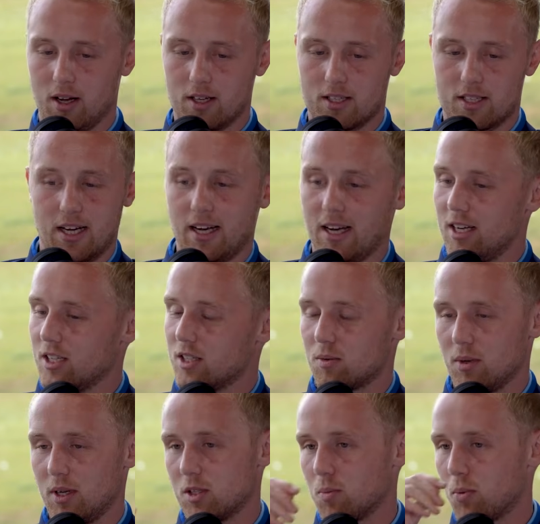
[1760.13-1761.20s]
say
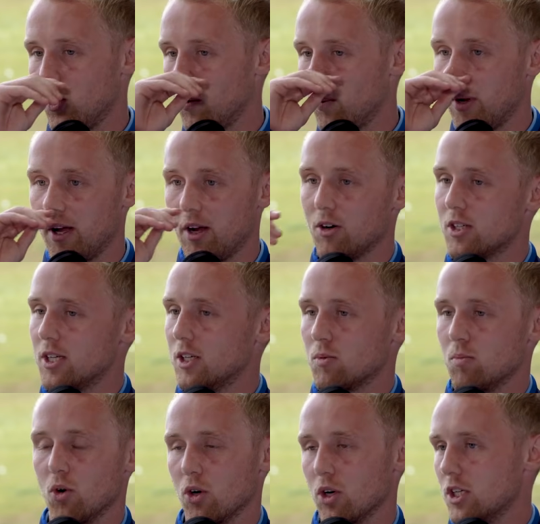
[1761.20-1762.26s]
it's property, or say it's
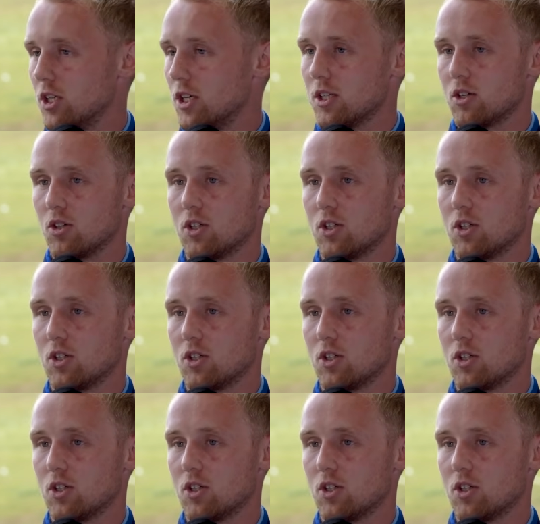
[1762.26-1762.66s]
mortgages,